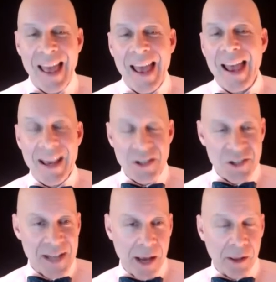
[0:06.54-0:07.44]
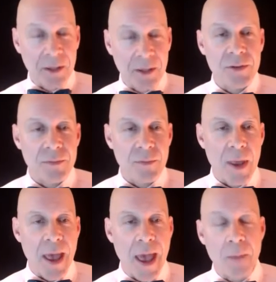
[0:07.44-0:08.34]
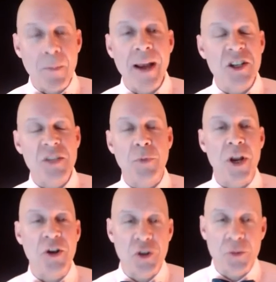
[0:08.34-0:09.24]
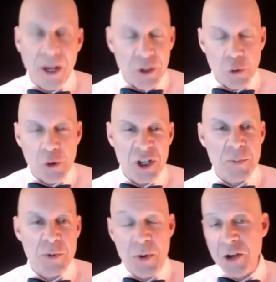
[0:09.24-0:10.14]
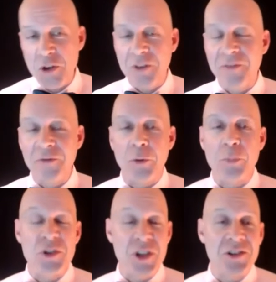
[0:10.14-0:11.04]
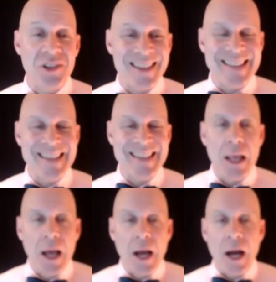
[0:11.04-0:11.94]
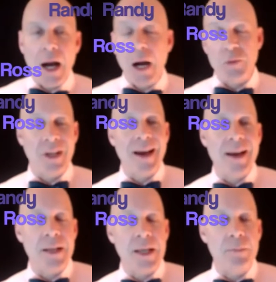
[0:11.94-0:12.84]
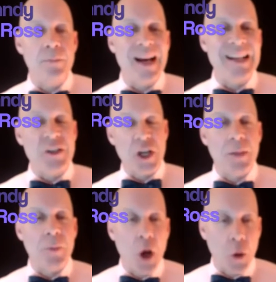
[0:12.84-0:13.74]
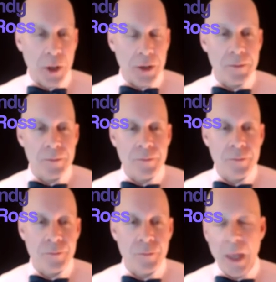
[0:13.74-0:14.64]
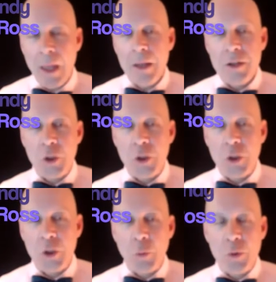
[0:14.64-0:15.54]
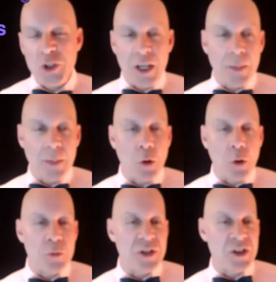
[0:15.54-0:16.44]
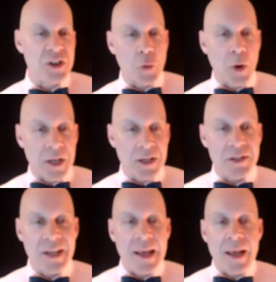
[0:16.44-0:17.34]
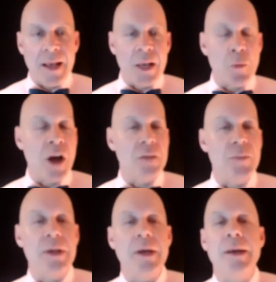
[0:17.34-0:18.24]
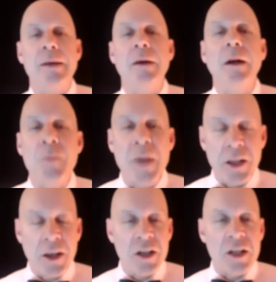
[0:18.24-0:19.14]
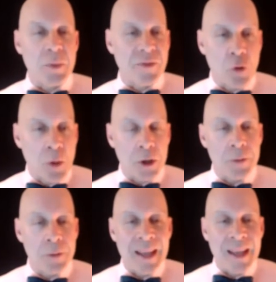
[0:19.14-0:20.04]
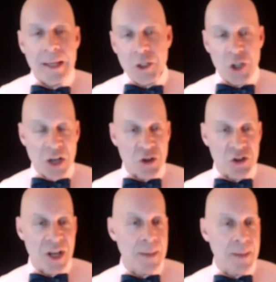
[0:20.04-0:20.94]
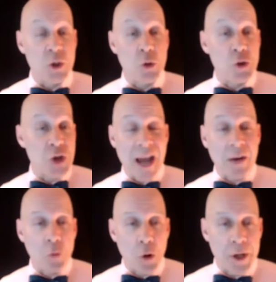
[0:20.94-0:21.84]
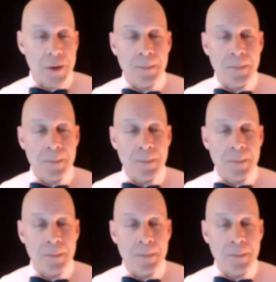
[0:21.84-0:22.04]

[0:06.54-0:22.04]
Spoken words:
as talent. And my inspiration, my Jewish inspiration for persistence was a guy named Jacob Cohen. So when Jacob Cohen was in his 20s, he wanted to be a comedian, a performer. He changed his name to Jack Roy.